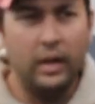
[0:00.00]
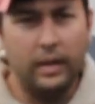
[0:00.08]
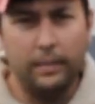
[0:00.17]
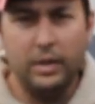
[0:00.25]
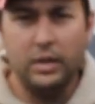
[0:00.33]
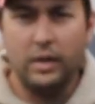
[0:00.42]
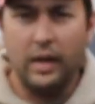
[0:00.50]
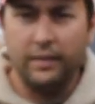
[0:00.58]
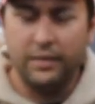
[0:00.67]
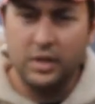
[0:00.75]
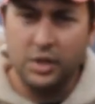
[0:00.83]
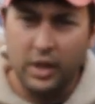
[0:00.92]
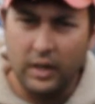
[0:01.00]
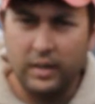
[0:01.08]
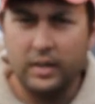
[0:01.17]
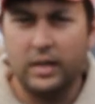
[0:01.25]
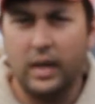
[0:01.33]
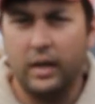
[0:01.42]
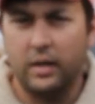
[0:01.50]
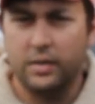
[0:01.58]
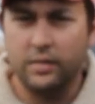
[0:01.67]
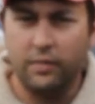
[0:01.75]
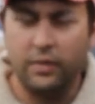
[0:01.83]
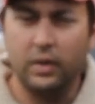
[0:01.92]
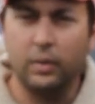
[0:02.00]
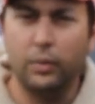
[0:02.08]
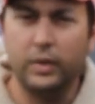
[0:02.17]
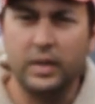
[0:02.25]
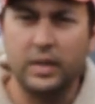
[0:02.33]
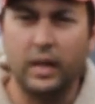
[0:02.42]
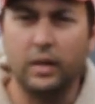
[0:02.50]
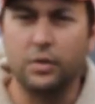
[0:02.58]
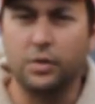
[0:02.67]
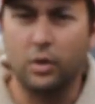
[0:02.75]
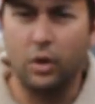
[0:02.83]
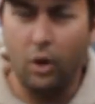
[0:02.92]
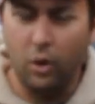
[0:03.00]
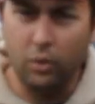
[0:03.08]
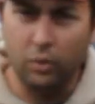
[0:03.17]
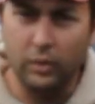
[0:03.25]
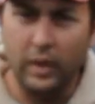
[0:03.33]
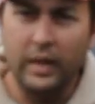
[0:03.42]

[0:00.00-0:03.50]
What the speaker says: That means you have to check the tires and fill them when the tires are cold.